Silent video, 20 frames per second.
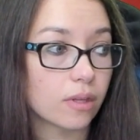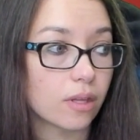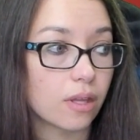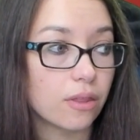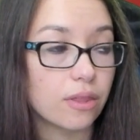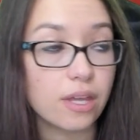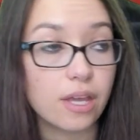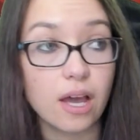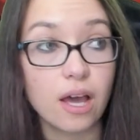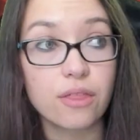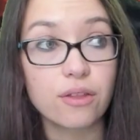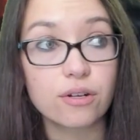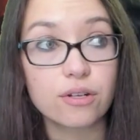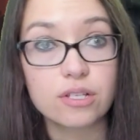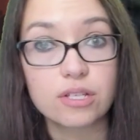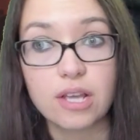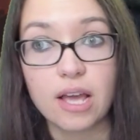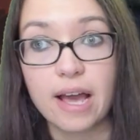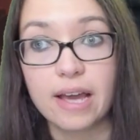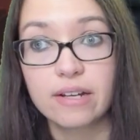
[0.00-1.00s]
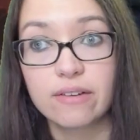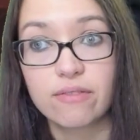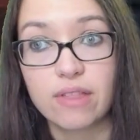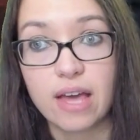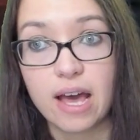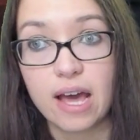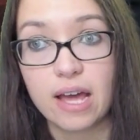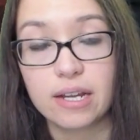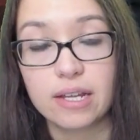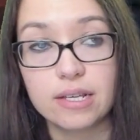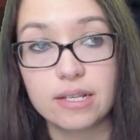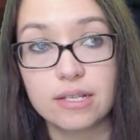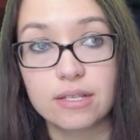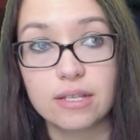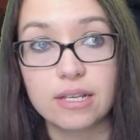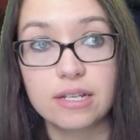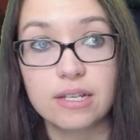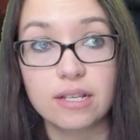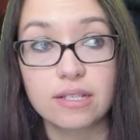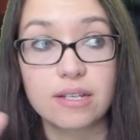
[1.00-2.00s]
The other side of that is
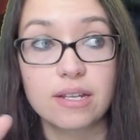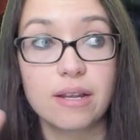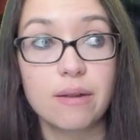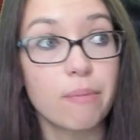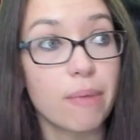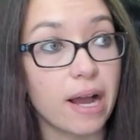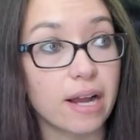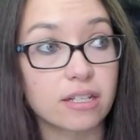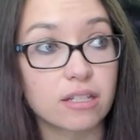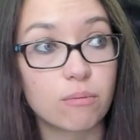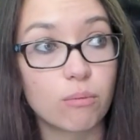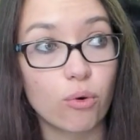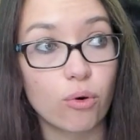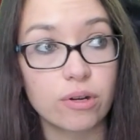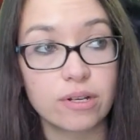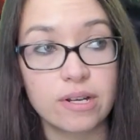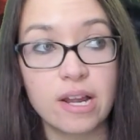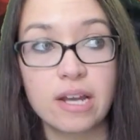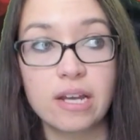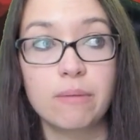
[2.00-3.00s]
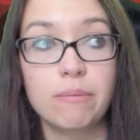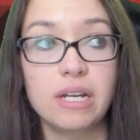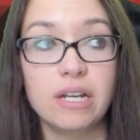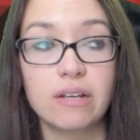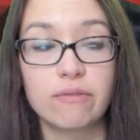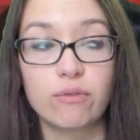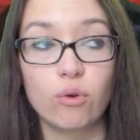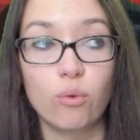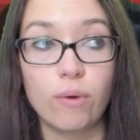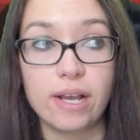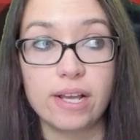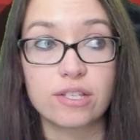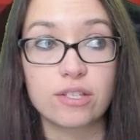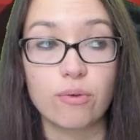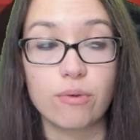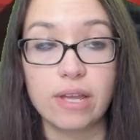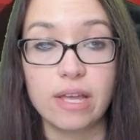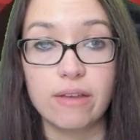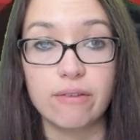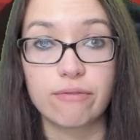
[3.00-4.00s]
it doesn't impact the board in any meaningful way. So
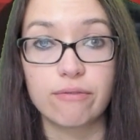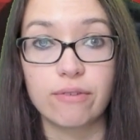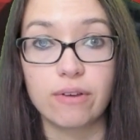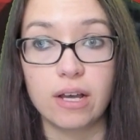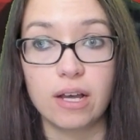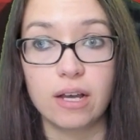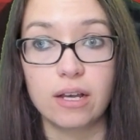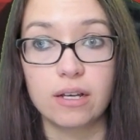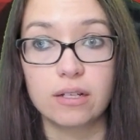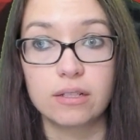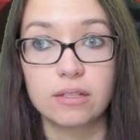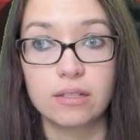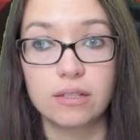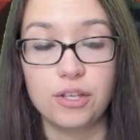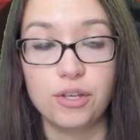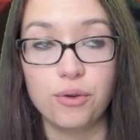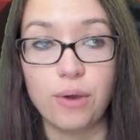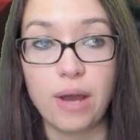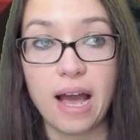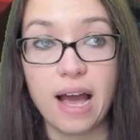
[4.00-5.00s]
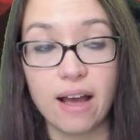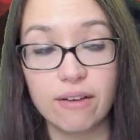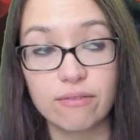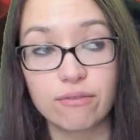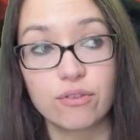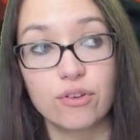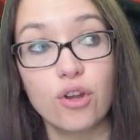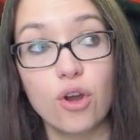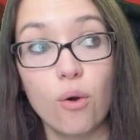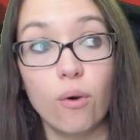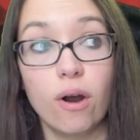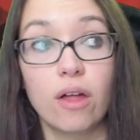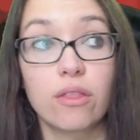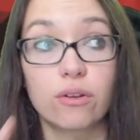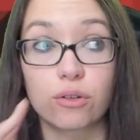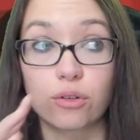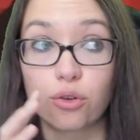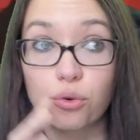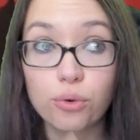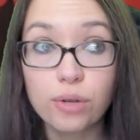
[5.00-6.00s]
if you have no other
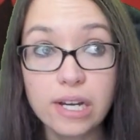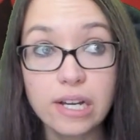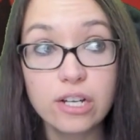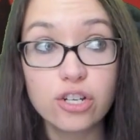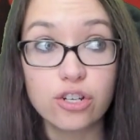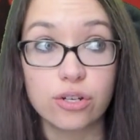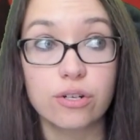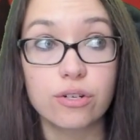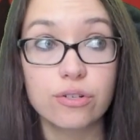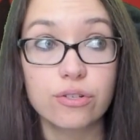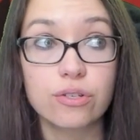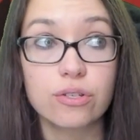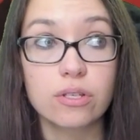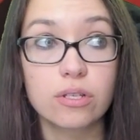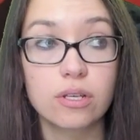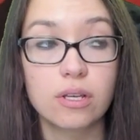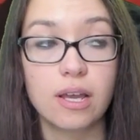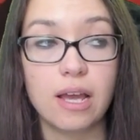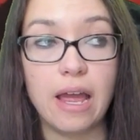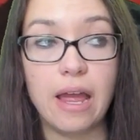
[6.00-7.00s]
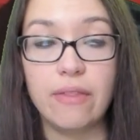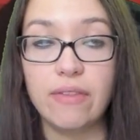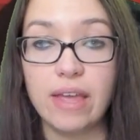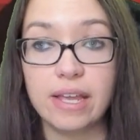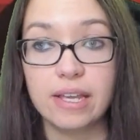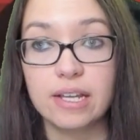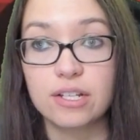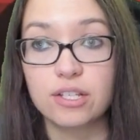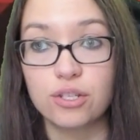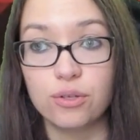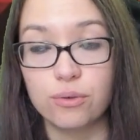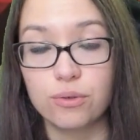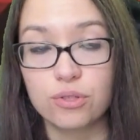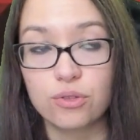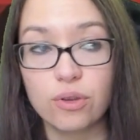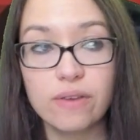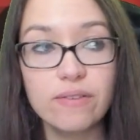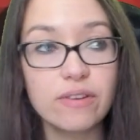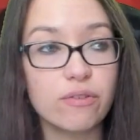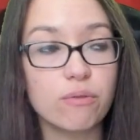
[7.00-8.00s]
creatures and they get to, so
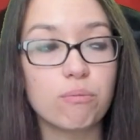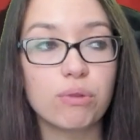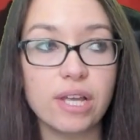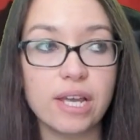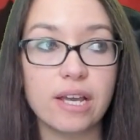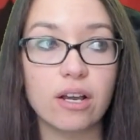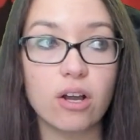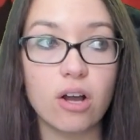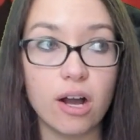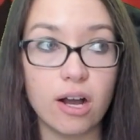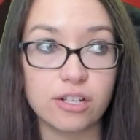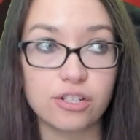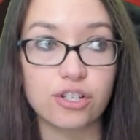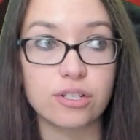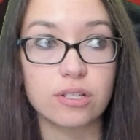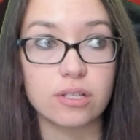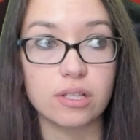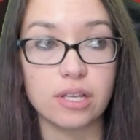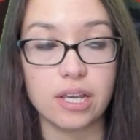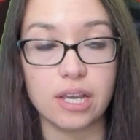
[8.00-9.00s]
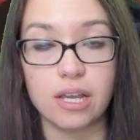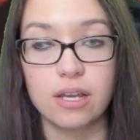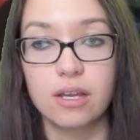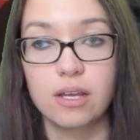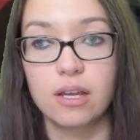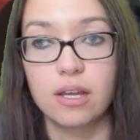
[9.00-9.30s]
even if you play it cautiously,